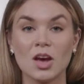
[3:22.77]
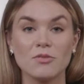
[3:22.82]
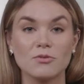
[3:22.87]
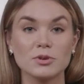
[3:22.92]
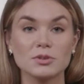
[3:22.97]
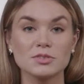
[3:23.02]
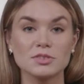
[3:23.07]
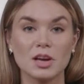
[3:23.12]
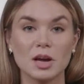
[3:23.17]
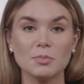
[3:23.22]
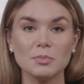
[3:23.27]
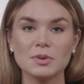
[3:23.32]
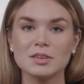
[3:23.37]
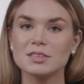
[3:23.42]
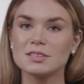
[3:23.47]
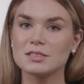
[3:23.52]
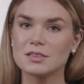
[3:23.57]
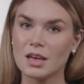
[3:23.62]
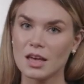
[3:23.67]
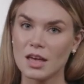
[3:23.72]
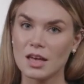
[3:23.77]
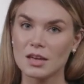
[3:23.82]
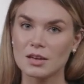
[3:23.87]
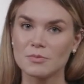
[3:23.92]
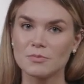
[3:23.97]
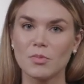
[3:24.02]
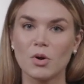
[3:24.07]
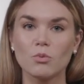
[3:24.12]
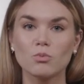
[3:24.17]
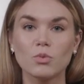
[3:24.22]
First up is
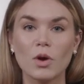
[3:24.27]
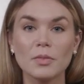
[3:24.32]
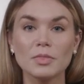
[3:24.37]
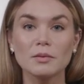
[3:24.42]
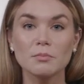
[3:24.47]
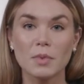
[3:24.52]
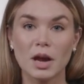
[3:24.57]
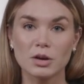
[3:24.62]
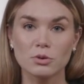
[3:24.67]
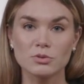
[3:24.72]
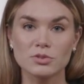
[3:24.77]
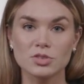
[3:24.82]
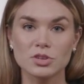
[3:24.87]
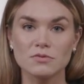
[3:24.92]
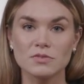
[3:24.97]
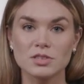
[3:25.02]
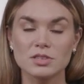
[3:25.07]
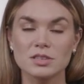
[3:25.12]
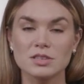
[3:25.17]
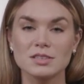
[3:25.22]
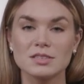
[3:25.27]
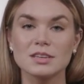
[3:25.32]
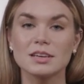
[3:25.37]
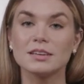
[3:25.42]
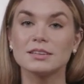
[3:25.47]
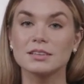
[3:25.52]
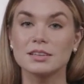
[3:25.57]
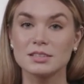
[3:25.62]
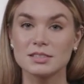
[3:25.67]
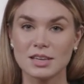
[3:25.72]
A, run the microservices
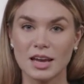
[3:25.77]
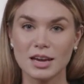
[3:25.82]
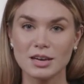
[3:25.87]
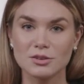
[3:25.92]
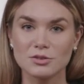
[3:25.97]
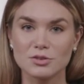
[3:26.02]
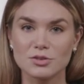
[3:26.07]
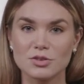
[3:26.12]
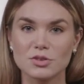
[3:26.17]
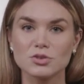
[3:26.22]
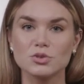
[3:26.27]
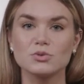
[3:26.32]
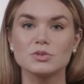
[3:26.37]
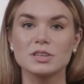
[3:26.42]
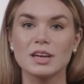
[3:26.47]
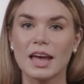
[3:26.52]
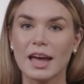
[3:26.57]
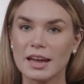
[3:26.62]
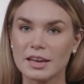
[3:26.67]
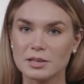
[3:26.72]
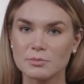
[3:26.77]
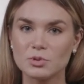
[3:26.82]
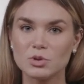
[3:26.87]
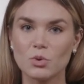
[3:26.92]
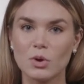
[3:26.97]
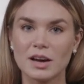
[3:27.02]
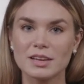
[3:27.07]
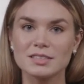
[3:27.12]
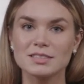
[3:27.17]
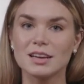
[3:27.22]
in containers using
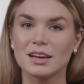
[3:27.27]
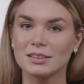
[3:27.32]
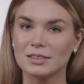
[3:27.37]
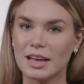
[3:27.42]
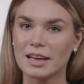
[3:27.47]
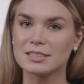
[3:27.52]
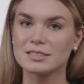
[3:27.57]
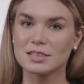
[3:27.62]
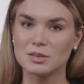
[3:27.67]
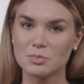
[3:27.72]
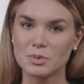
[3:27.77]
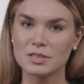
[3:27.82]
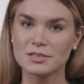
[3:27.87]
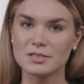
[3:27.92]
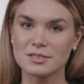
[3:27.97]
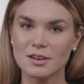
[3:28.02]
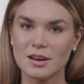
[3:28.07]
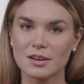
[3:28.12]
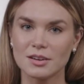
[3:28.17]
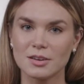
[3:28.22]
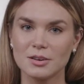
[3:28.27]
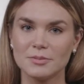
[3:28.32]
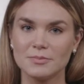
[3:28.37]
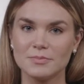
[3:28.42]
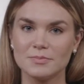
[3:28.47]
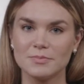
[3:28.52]
AWS Elastic Beanstalk.